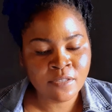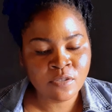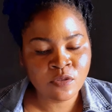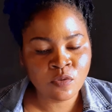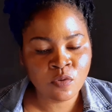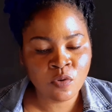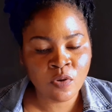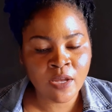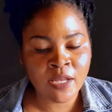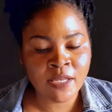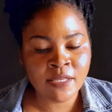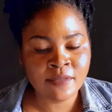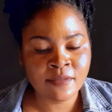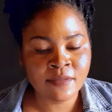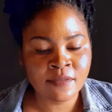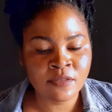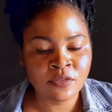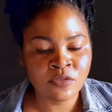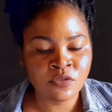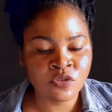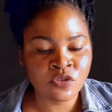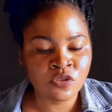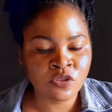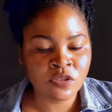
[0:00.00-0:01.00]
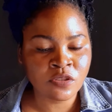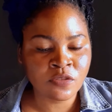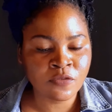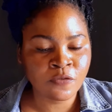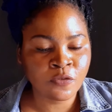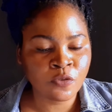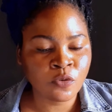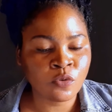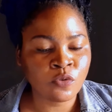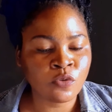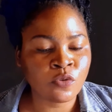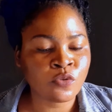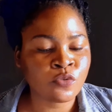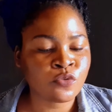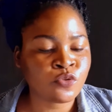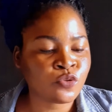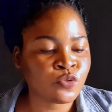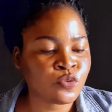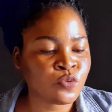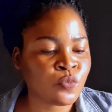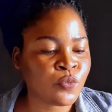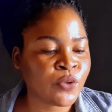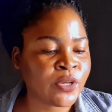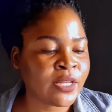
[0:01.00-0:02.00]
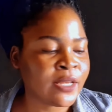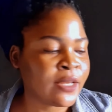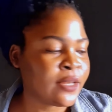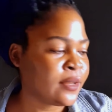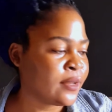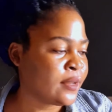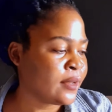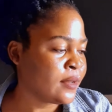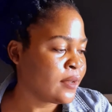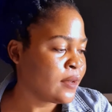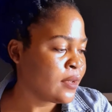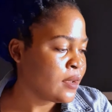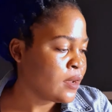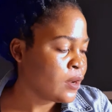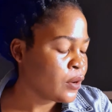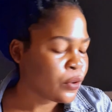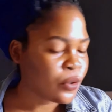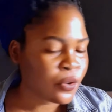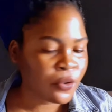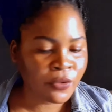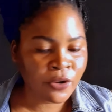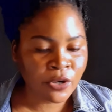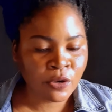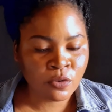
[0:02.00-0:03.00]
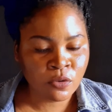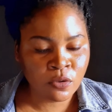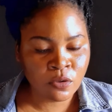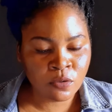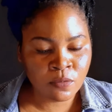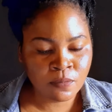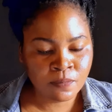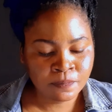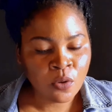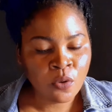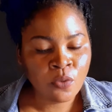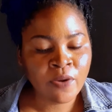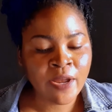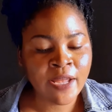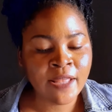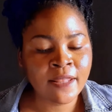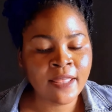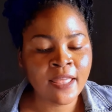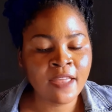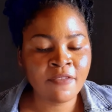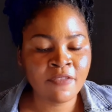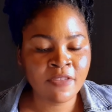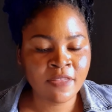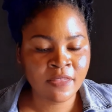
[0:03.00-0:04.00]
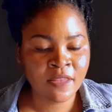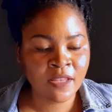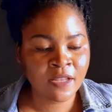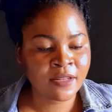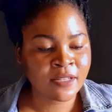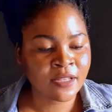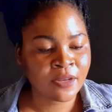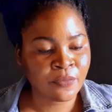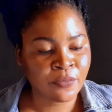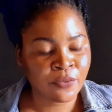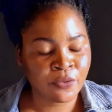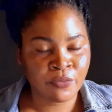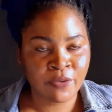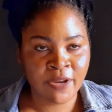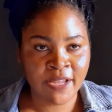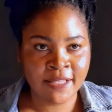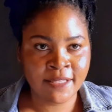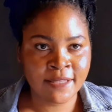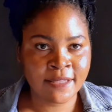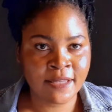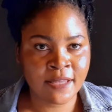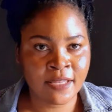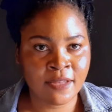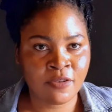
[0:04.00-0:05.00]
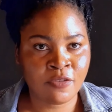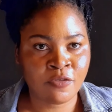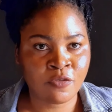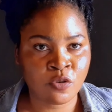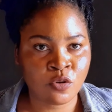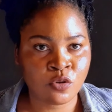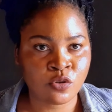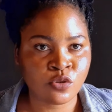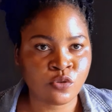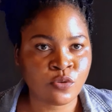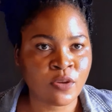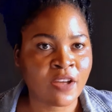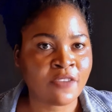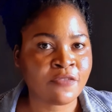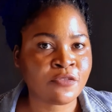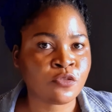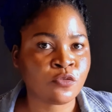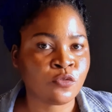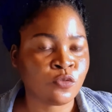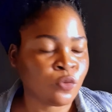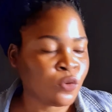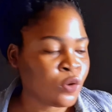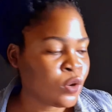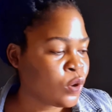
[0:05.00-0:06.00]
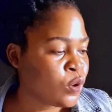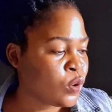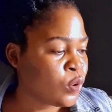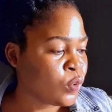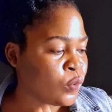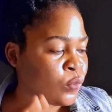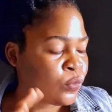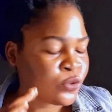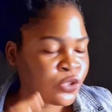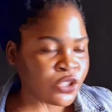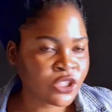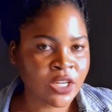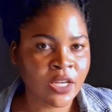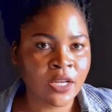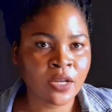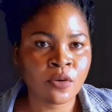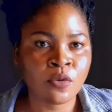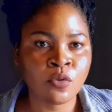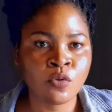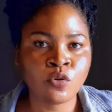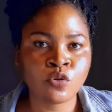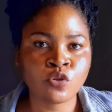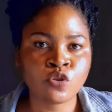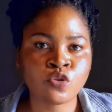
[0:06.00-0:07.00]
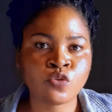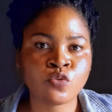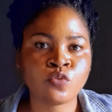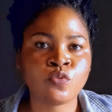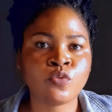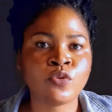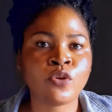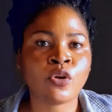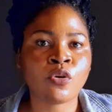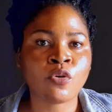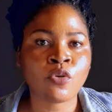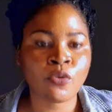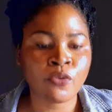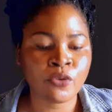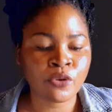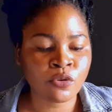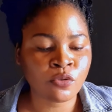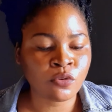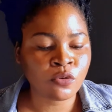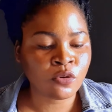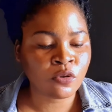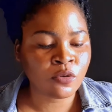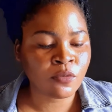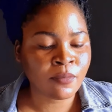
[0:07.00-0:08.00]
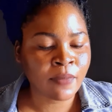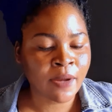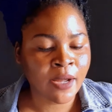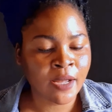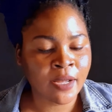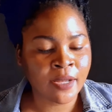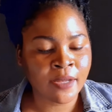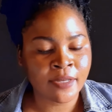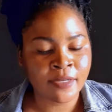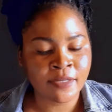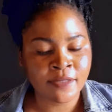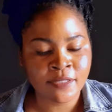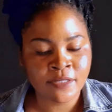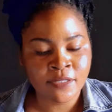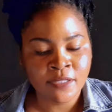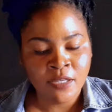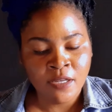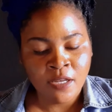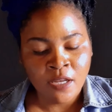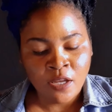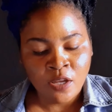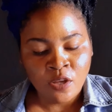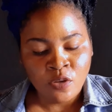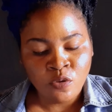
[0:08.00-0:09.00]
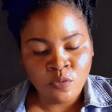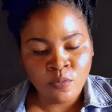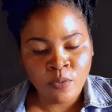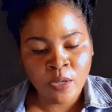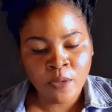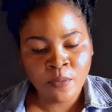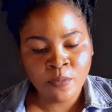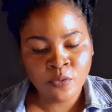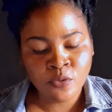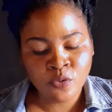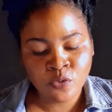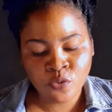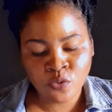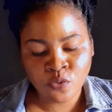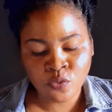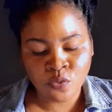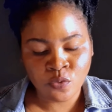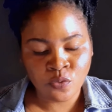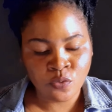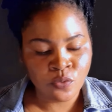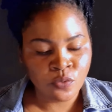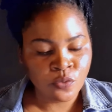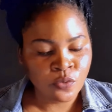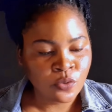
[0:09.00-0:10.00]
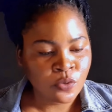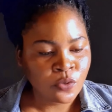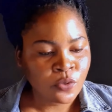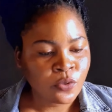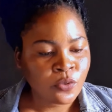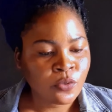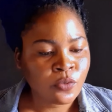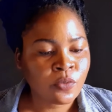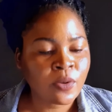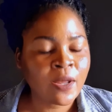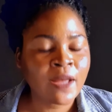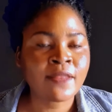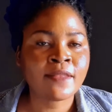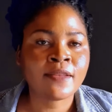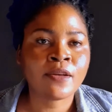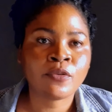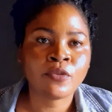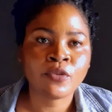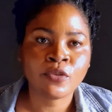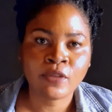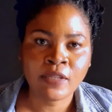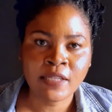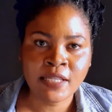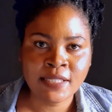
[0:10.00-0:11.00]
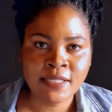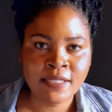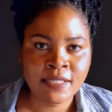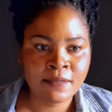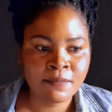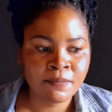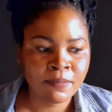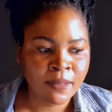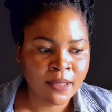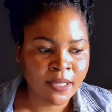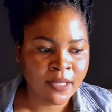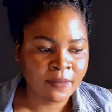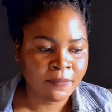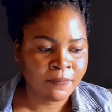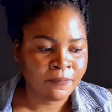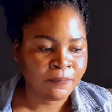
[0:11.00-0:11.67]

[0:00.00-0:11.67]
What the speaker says: So you just follow through with the curriculum, right? Everything that we write here, of course, you have to go through your curriculum and be able to write down your lesson plan.